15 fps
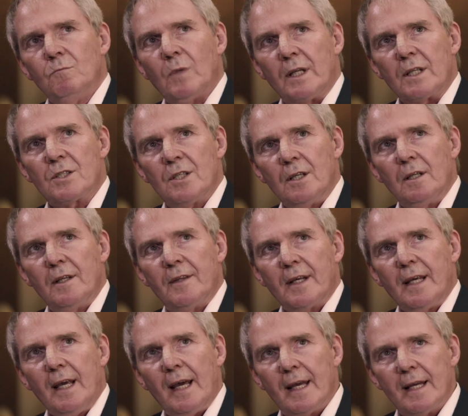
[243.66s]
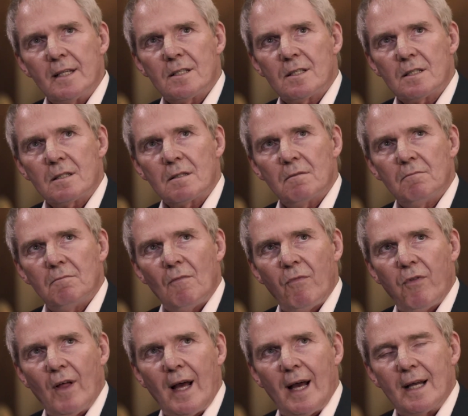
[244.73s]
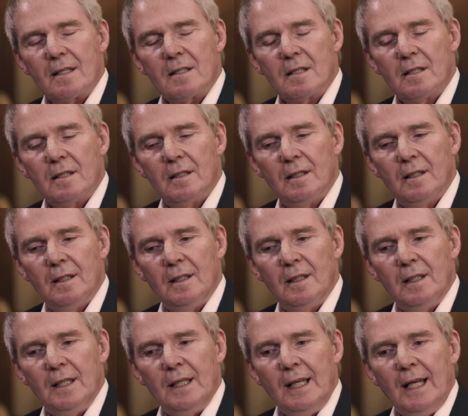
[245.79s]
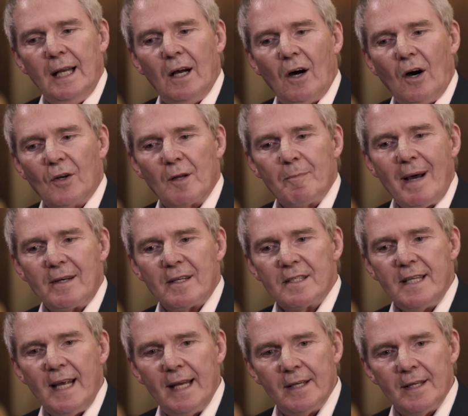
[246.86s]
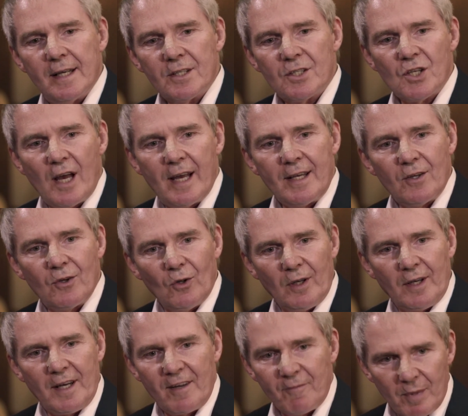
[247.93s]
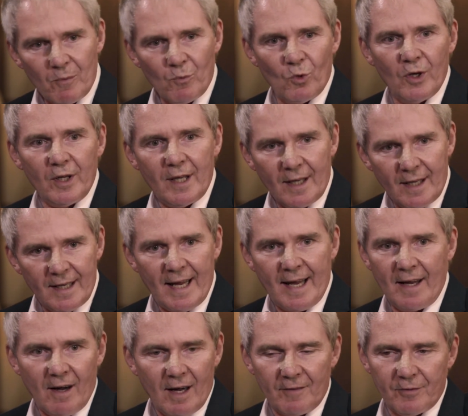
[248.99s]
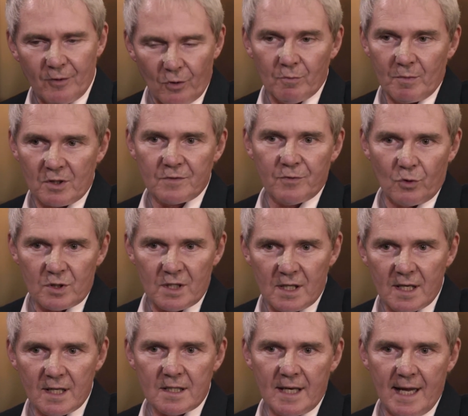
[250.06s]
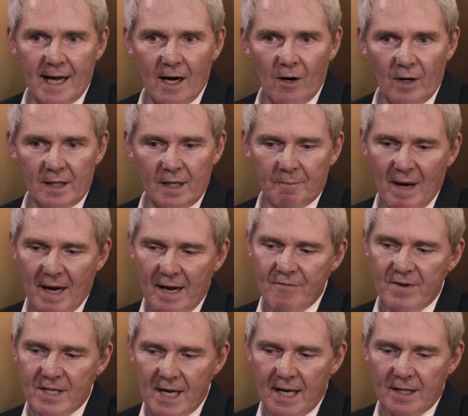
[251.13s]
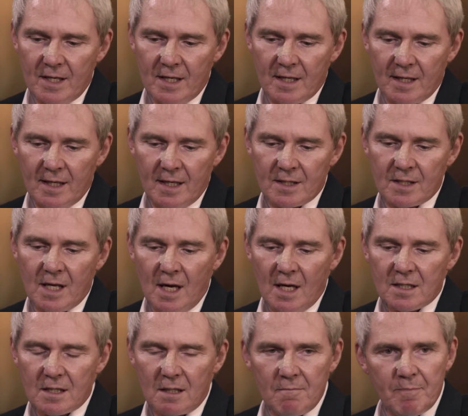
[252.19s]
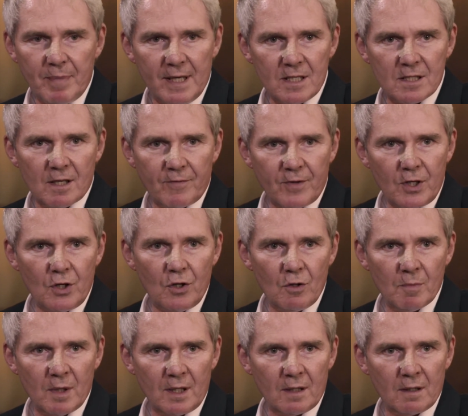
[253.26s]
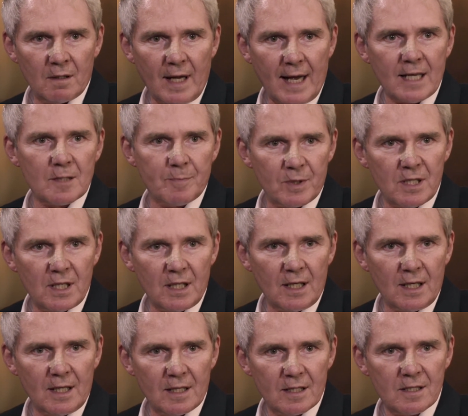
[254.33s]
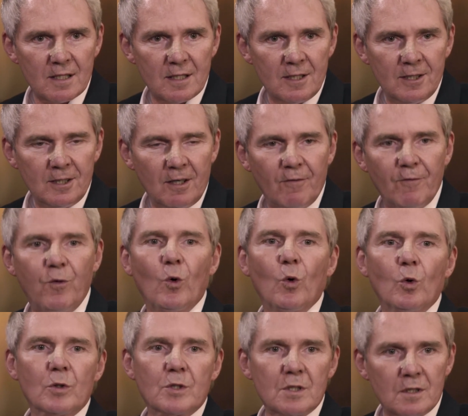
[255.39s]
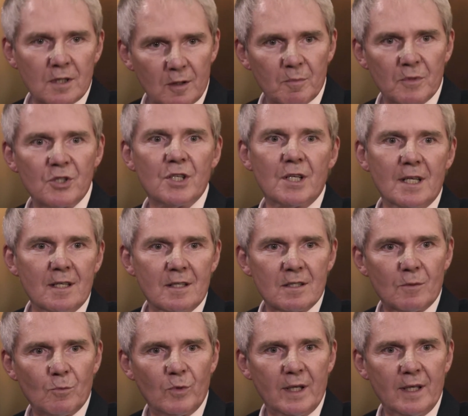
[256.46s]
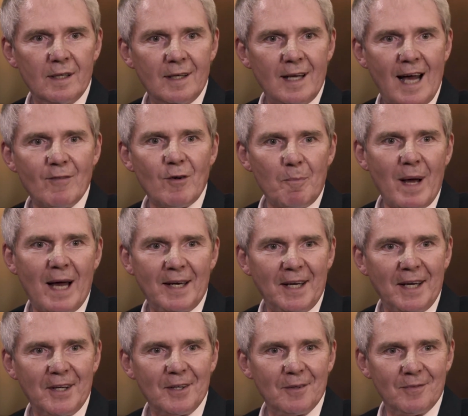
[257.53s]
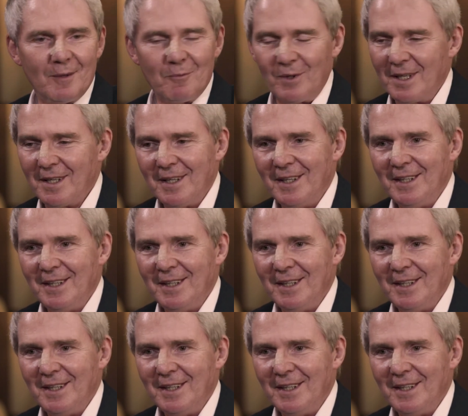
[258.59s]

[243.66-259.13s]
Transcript: Well, it's certainly the case that on about a 10-year cycle, and I've been working in AI for almost 40 years now, and about every 10 years, some piece of human expertise falls to the machines, and we have a panic, and then we